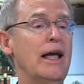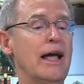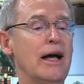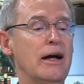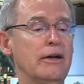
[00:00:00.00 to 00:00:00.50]

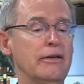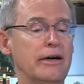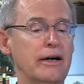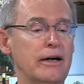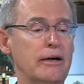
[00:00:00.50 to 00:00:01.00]
And
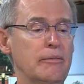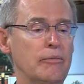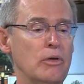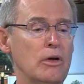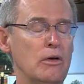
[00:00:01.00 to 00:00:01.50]

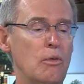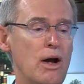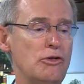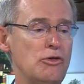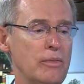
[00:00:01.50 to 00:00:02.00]
why don't you